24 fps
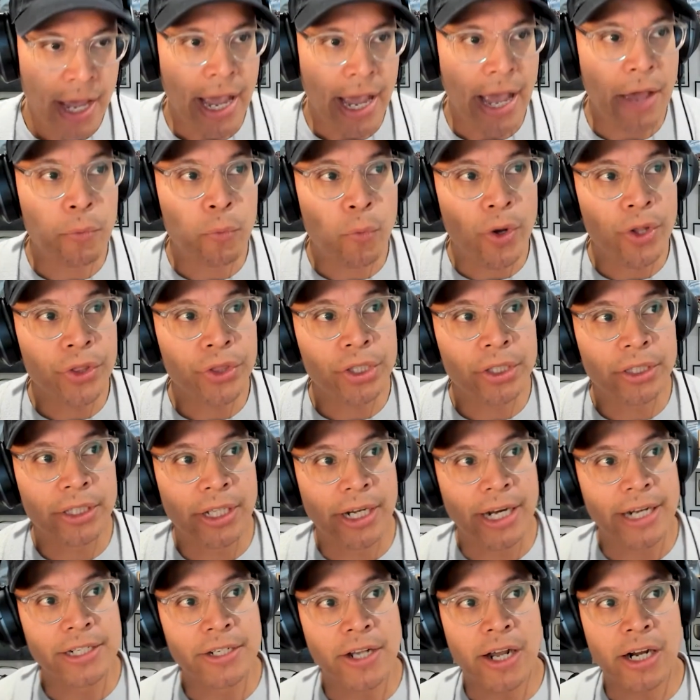And one thing that
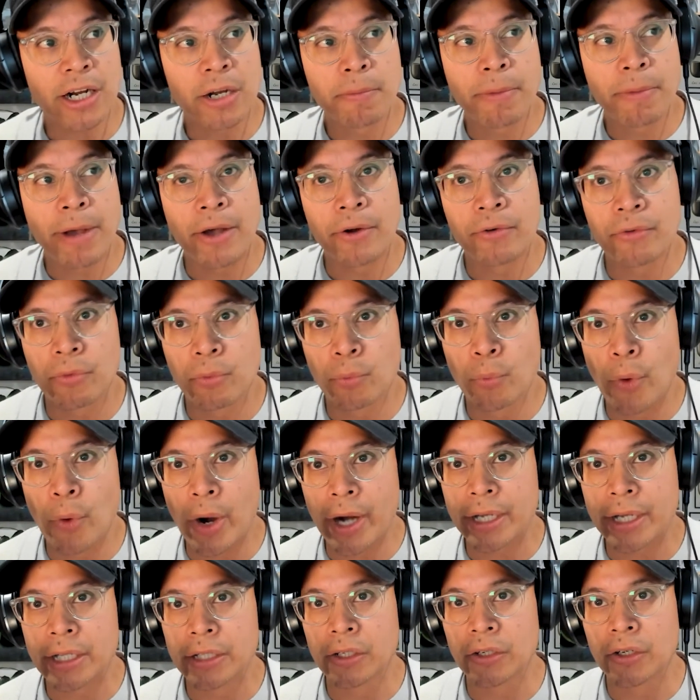I talk about
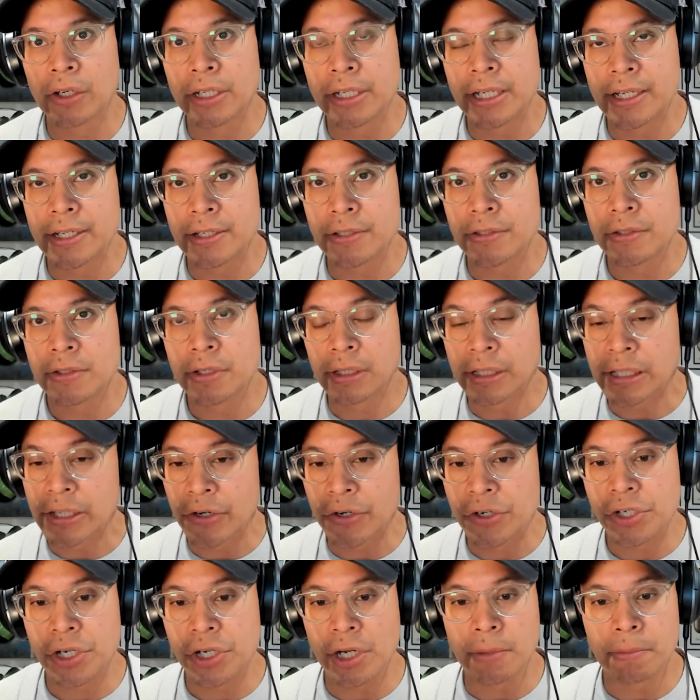regularly is
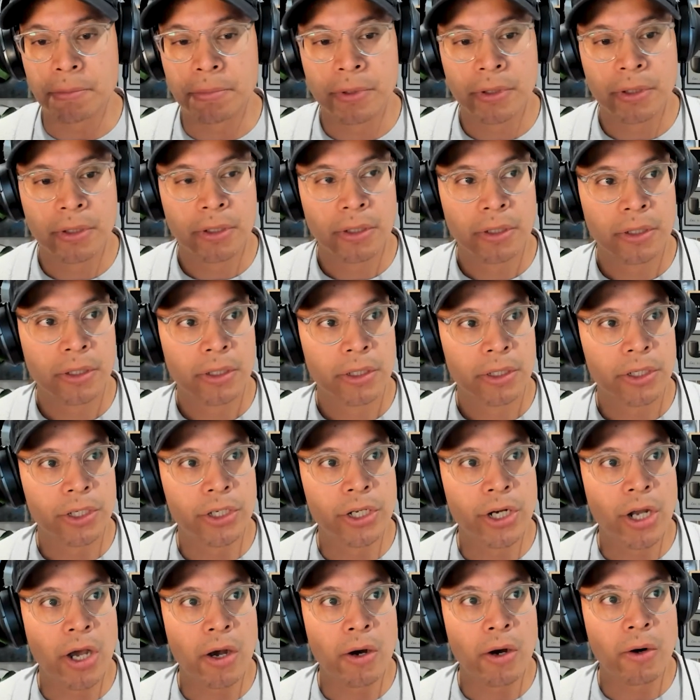leadership.
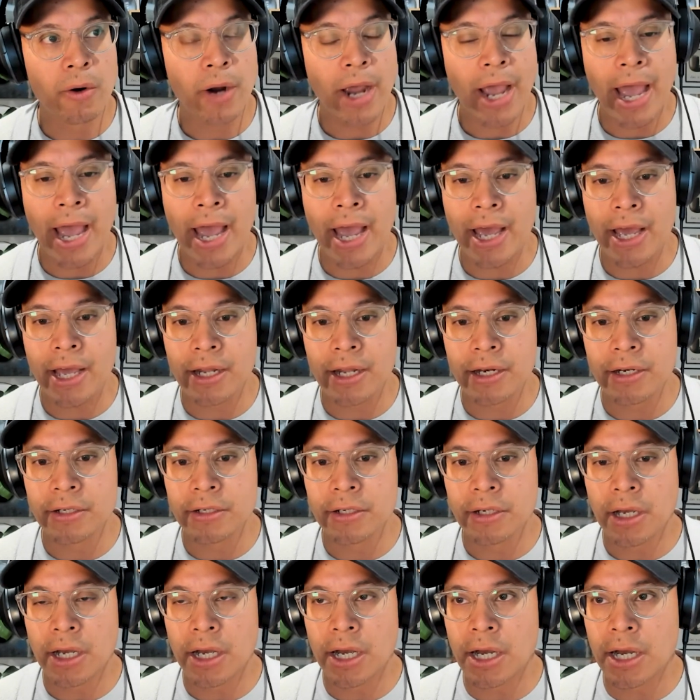and
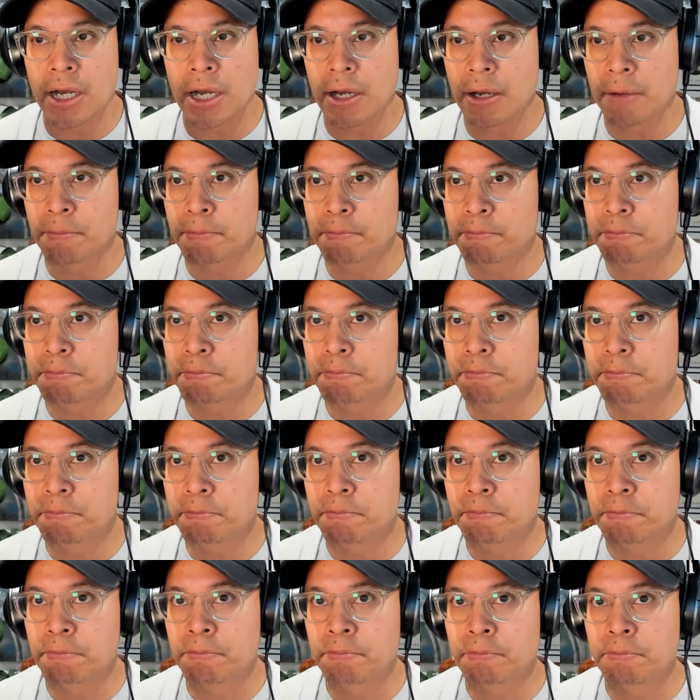
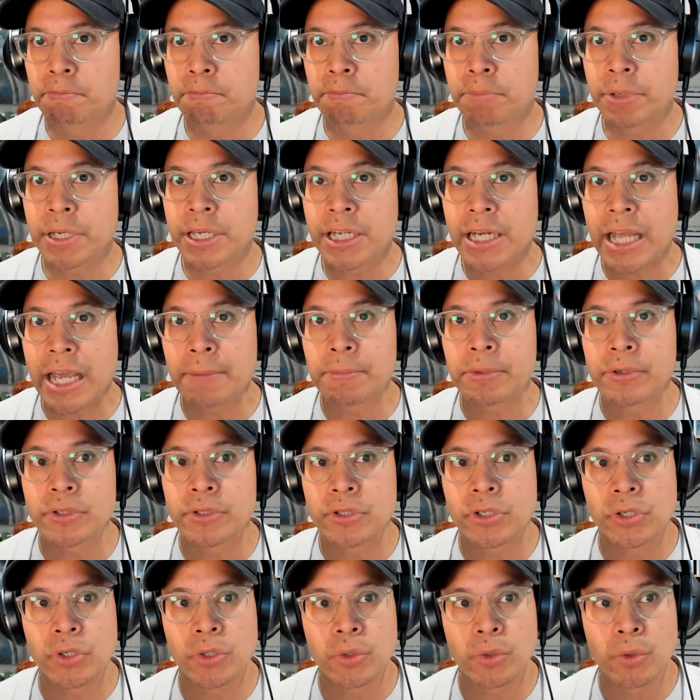being able
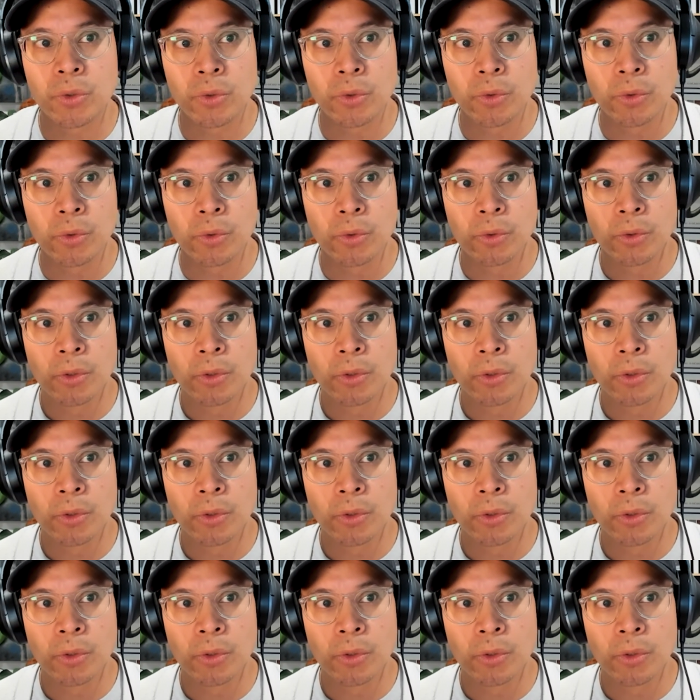to